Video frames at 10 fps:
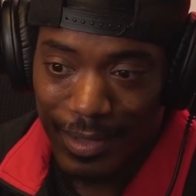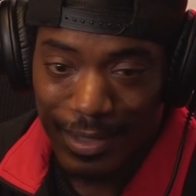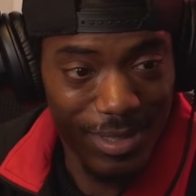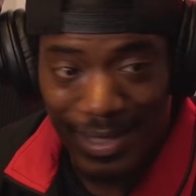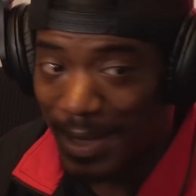
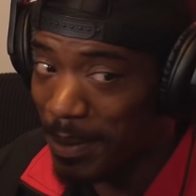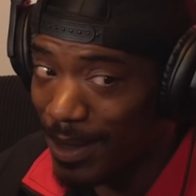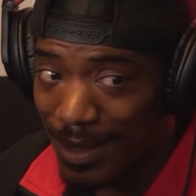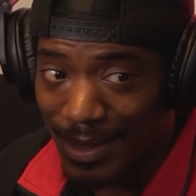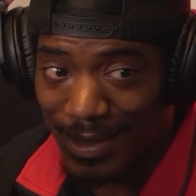
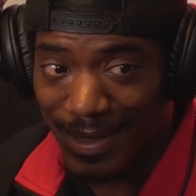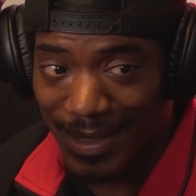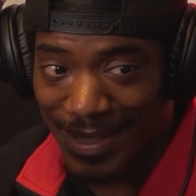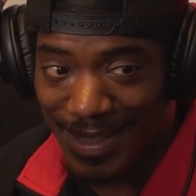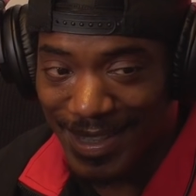Slipping,
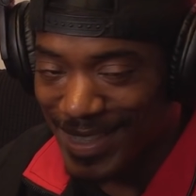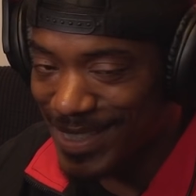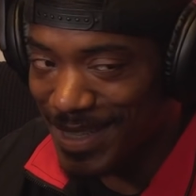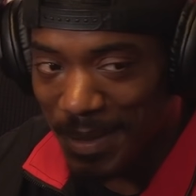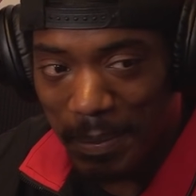
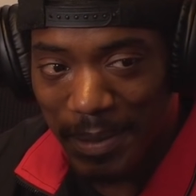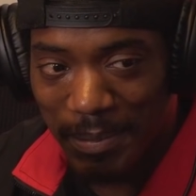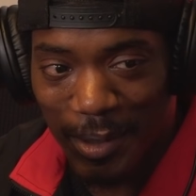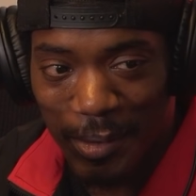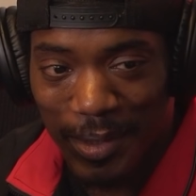
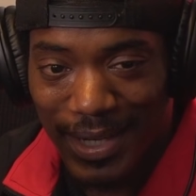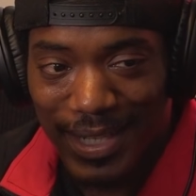bro.